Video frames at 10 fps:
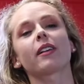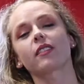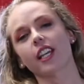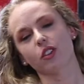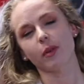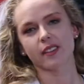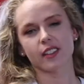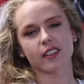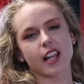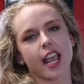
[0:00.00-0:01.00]
about stage
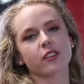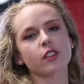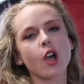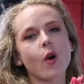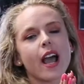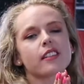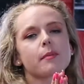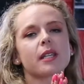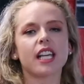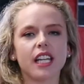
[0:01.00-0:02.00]
presence today. So
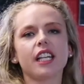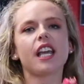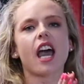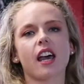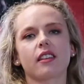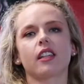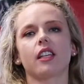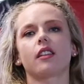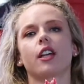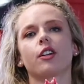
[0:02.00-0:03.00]
as a bikini
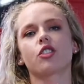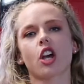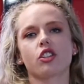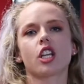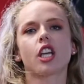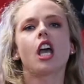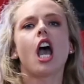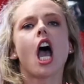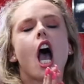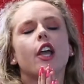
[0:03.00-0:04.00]
athlete, they are judging
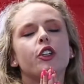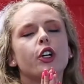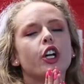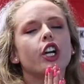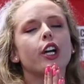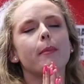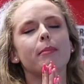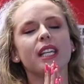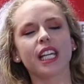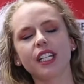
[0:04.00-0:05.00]
your
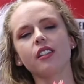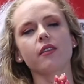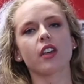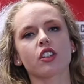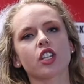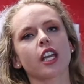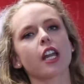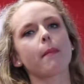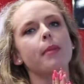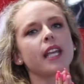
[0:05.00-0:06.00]
bikini
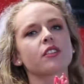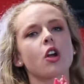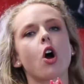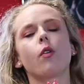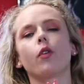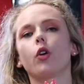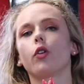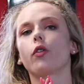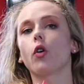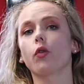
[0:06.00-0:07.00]
division based off
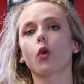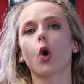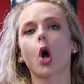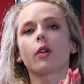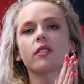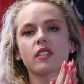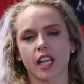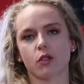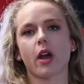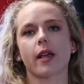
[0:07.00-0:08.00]
of overall
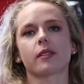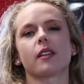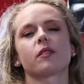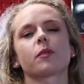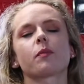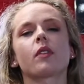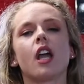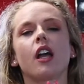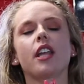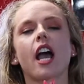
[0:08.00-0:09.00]
stage presence.
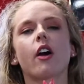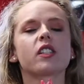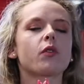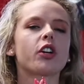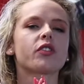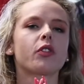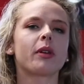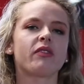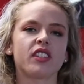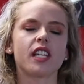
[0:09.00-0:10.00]
Now, as far as
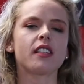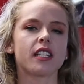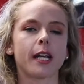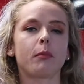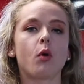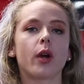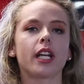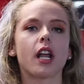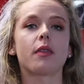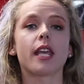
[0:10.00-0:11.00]
from a physique
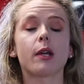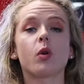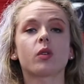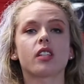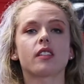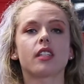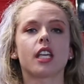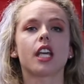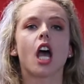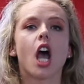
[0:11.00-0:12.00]
standpoint, they want to
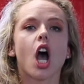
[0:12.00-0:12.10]
see